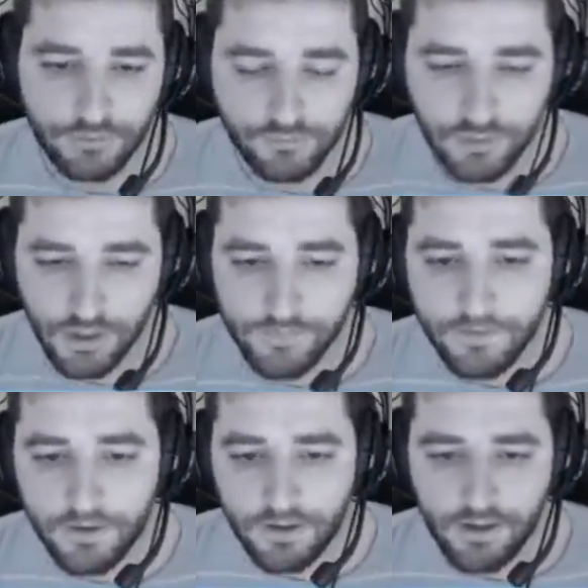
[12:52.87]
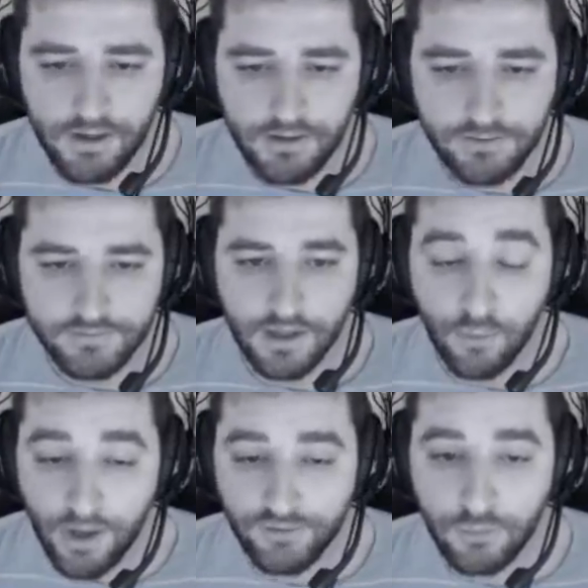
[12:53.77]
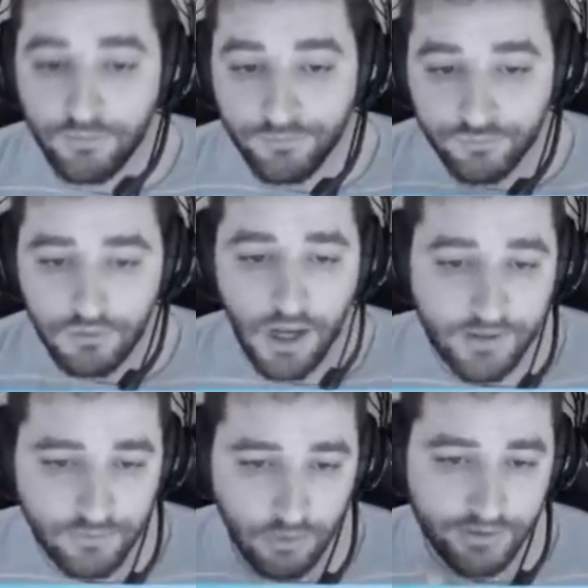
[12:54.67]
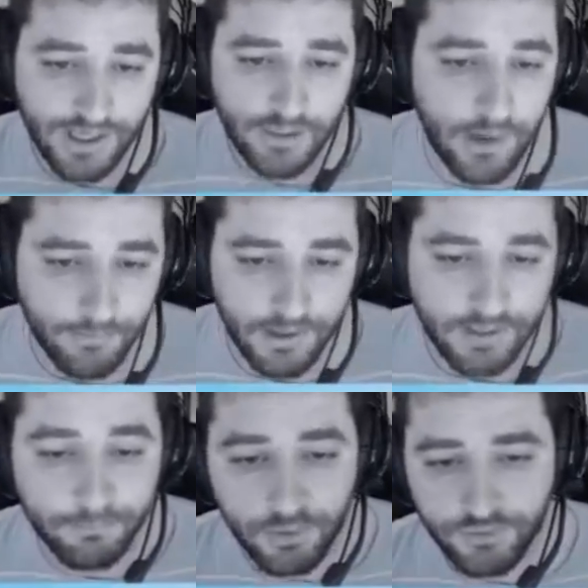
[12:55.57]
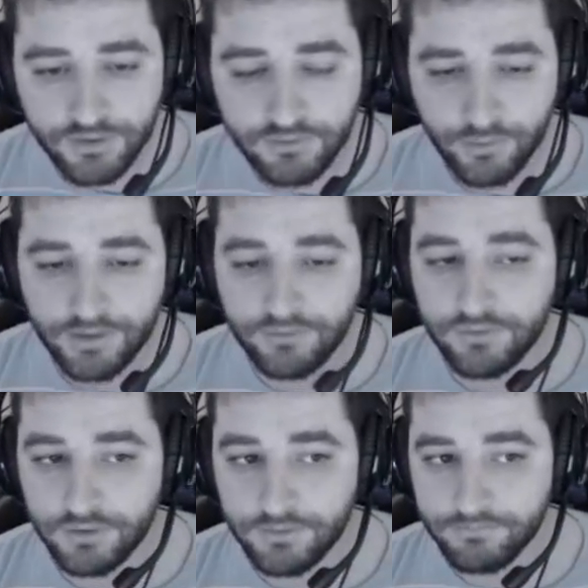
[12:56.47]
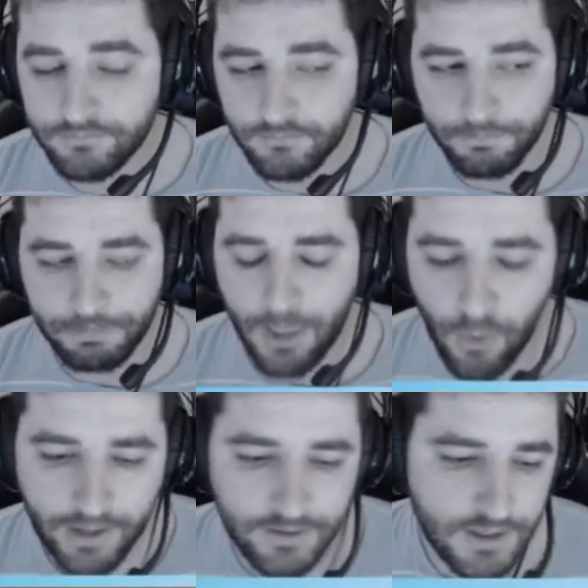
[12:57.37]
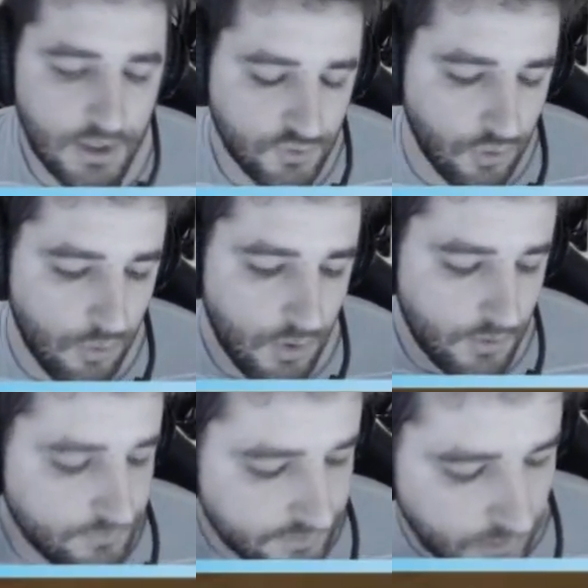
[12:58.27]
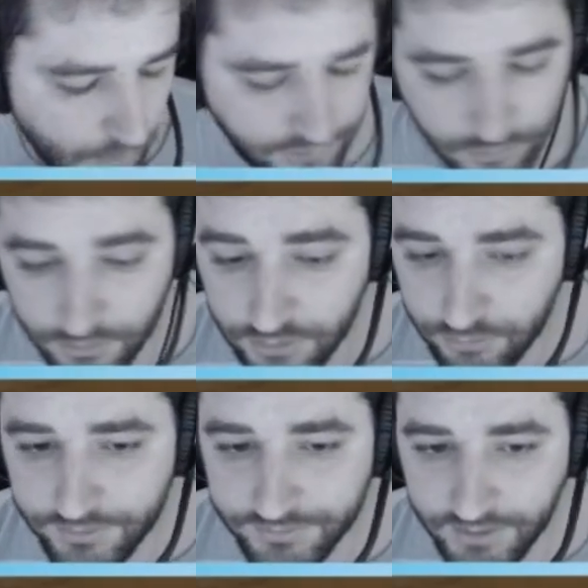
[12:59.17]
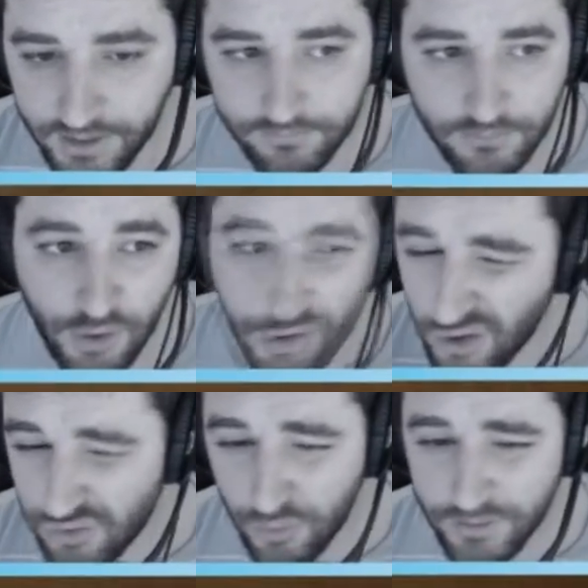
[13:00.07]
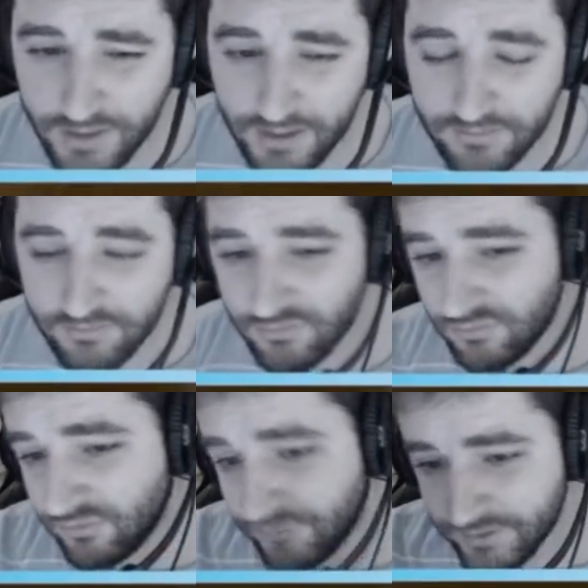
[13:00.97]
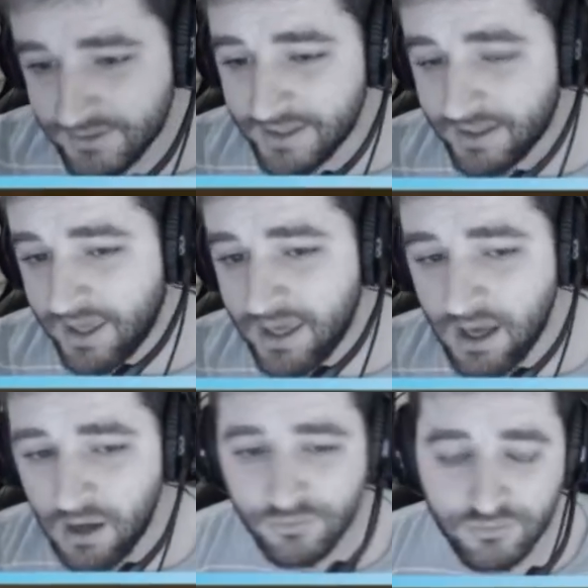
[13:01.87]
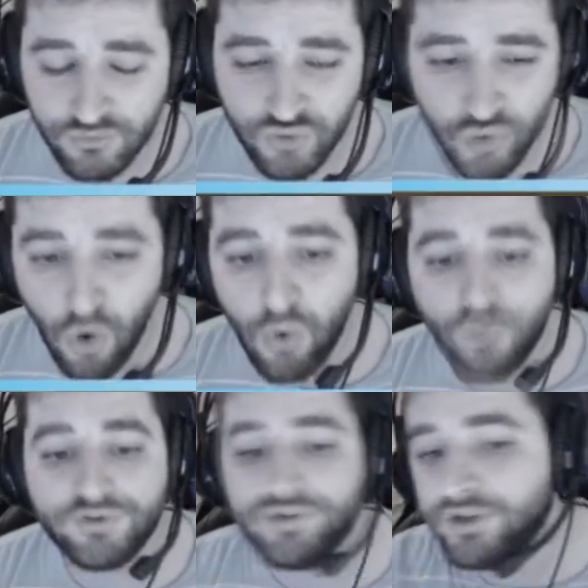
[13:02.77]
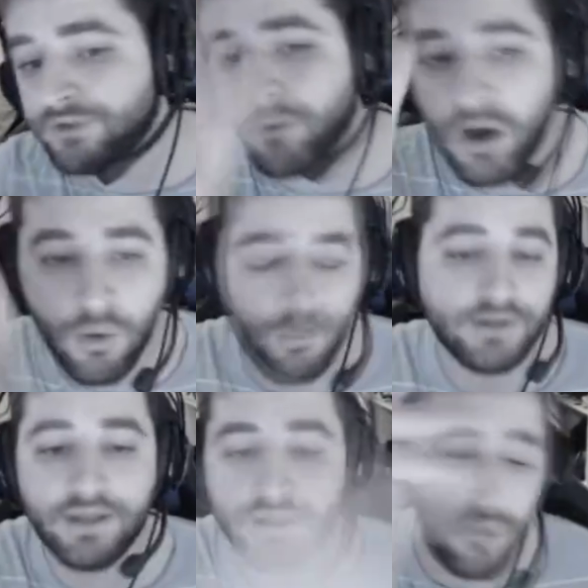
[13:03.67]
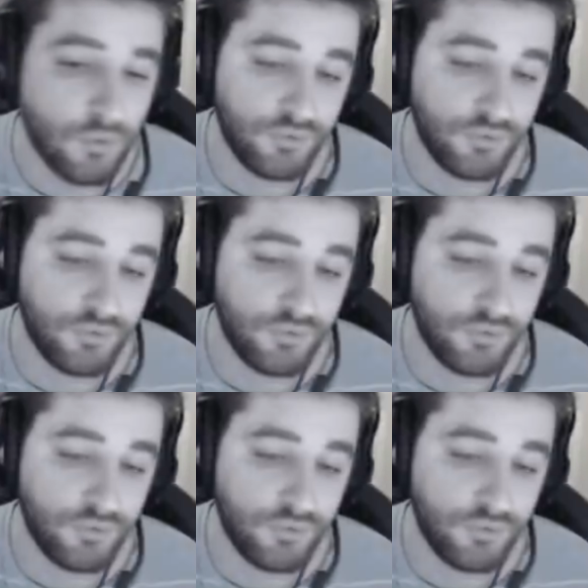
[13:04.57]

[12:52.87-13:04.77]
today is the aggression with two guys going a ramp and pushing straight to T. All right. So this aggression, you need to understand they are not doing that just like A house to go over T spawn and then go to